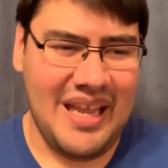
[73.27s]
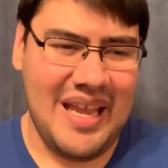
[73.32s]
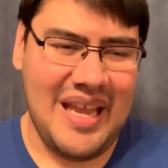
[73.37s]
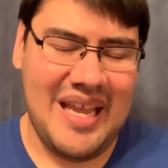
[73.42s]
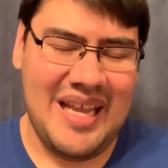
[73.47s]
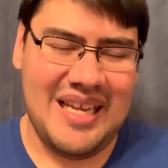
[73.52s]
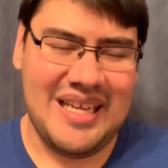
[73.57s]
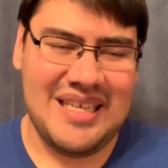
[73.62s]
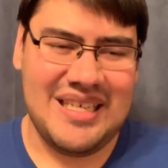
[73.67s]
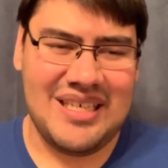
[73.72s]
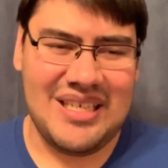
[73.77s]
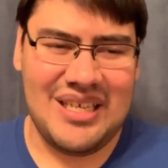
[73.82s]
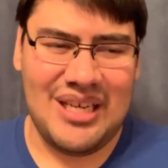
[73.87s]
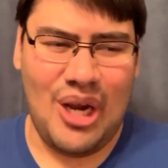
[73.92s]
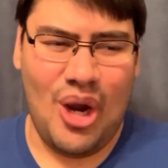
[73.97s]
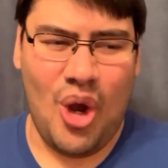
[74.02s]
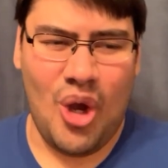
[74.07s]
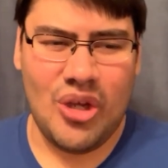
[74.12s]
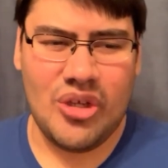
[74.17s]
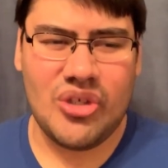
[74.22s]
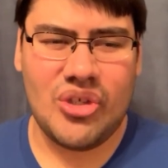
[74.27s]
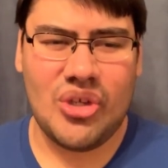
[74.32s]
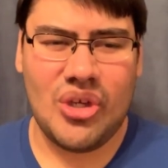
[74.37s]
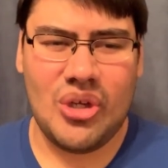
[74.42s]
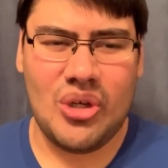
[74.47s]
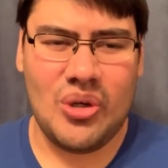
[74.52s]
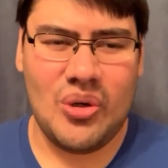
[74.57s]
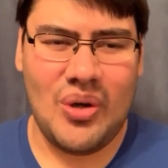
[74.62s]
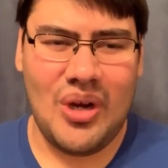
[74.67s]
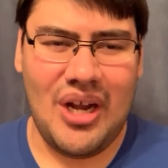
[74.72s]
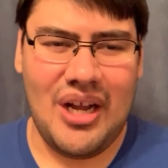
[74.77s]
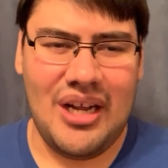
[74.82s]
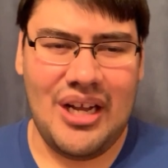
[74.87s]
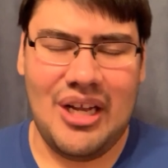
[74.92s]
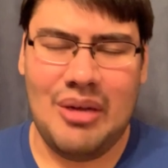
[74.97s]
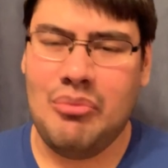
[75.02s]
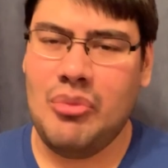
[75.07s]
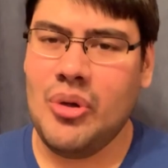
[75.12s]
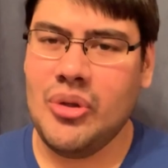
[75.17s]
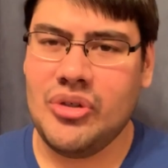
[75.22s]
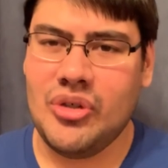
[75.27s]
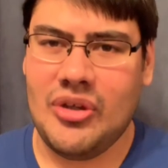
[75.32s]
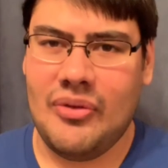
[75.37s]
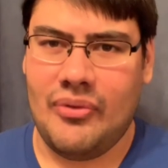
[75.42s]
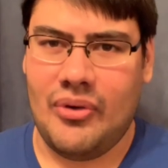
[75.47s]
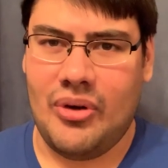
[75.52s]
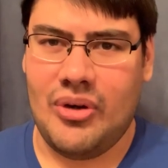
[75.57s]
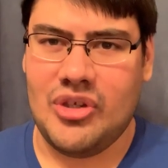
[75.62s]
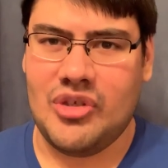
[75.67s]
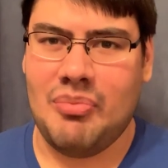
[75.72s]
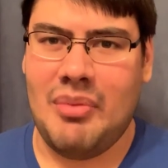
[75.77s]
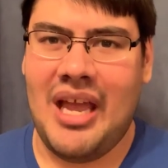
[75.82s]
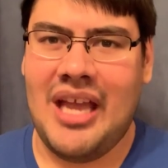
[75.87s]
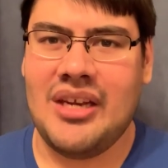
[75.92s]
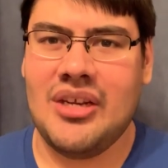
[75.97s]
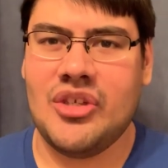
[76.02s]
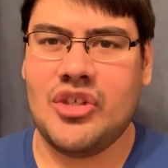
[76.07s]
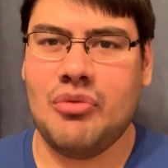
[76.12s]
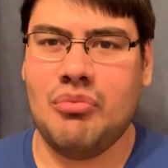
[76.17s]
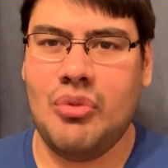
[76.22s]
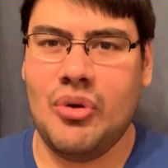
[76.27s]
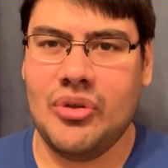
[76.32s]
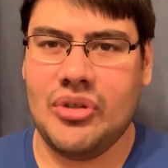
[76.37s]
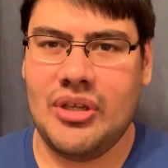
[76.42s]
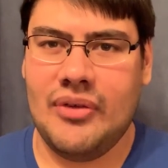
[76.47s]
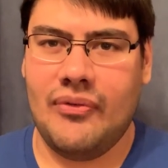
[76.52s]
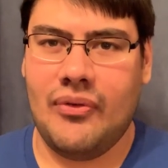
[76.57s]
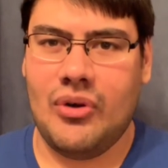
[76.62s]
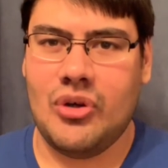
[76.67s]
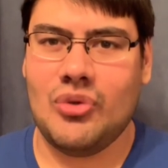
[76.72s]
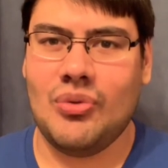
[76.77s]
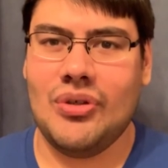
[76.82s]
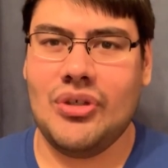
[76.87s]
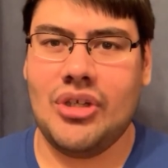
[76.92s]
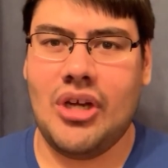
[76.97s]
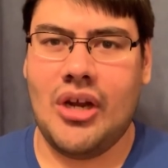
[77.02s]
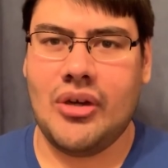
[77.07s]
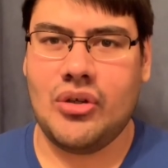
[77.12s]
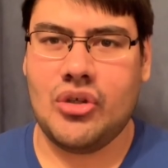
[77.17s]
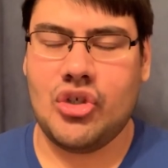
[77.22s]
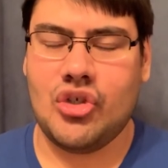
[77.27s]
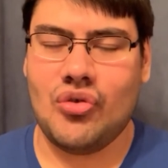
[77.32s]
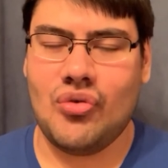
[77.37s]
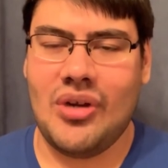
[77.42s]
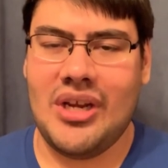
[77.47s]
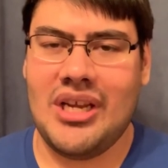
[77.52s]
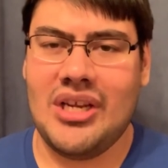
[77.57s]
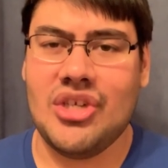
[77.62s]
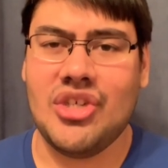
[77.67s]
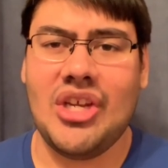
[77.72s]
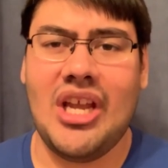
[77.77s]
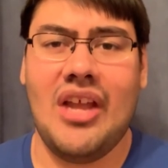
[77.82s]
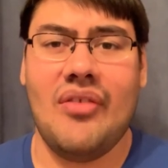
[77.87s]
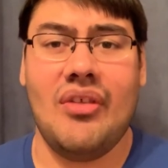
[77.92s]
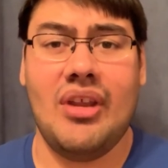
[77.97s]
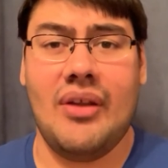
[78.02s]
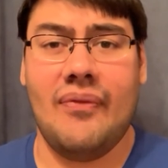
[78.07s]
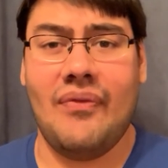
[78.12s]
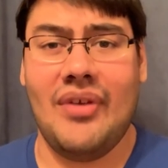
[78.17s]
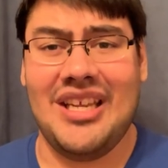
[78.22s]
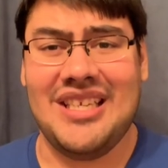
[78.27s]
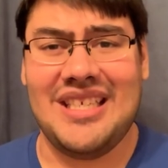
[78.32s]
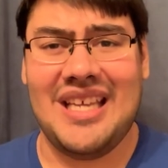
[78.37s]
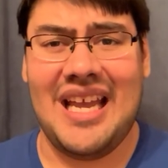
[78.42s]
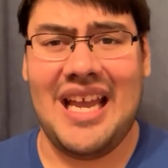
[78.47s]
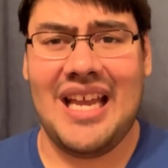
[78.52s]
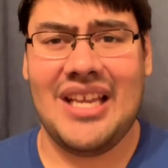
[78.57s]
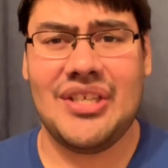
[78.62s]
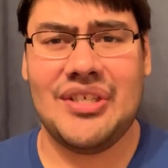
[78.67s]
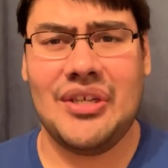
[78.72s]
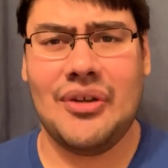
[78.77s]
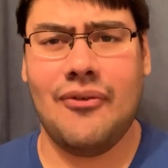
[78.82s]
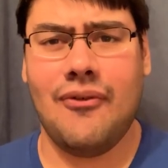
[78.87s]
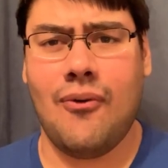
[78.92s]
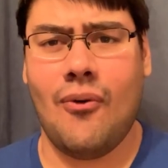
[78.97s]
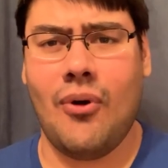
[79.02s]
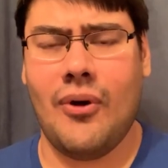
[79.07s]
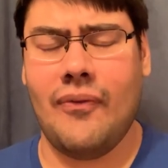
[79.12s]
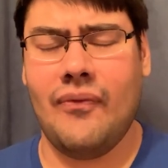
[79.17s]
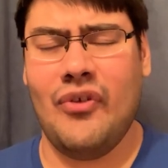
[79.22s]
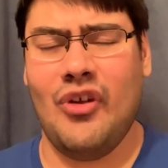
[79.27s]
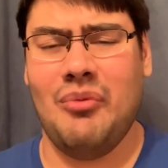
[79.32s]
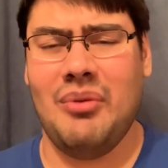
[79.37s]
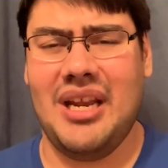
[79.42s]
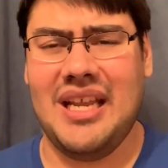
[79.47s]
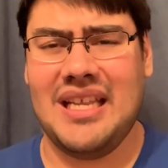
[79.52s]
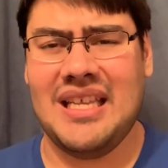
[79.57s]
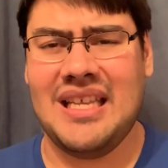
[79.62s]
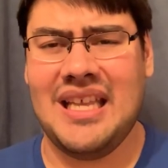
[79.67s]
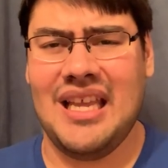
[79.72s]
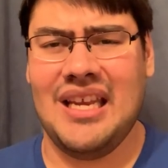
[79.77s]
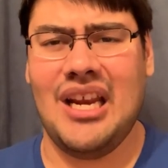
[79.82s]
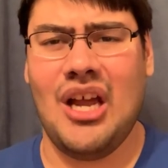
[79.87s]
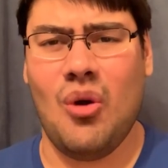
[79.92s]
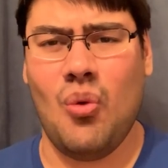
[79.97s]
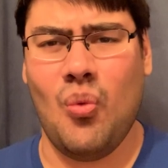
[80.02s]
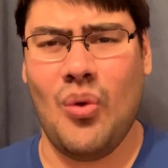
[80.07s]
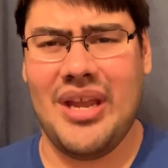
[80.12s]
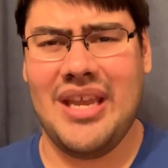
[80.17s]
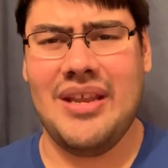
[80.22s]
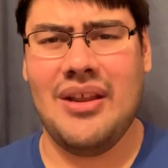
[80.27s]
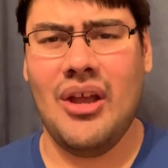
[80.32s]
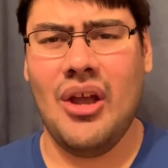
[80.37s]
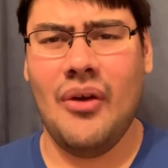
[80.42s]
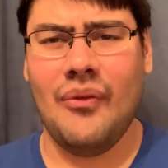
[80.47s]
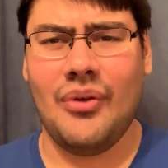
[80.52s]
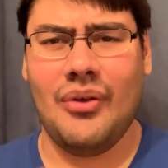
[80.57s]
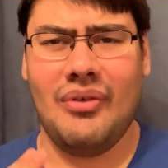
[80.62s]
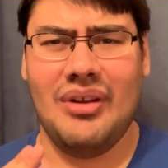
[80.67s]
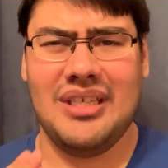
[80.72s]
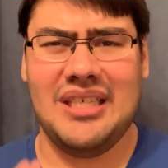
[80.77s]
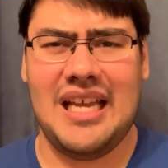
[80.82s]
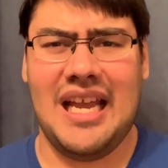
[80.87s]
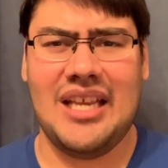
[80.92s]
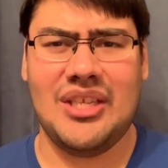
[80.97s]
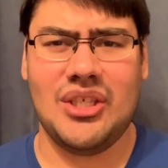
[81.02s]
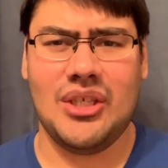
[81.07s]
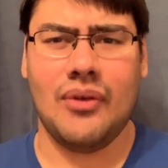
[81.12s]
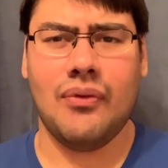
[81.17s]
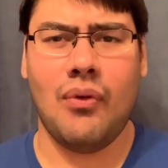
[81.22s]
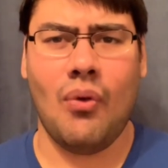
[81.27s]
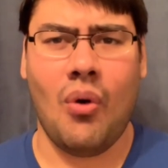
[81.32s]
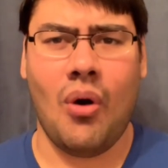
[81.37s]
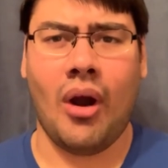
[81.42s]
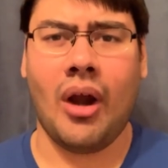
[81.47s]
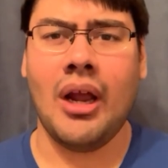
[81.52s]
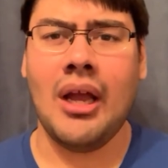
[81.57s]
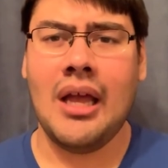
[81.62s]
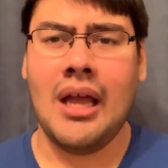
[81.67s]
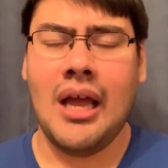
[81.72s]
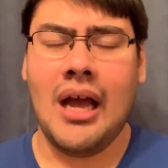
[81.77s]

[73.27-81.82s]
And also Multiverse, Madness of Multiverse with Doctor Strange, and then a Fantastic Four film, and I cannot wait for Fantastic Four.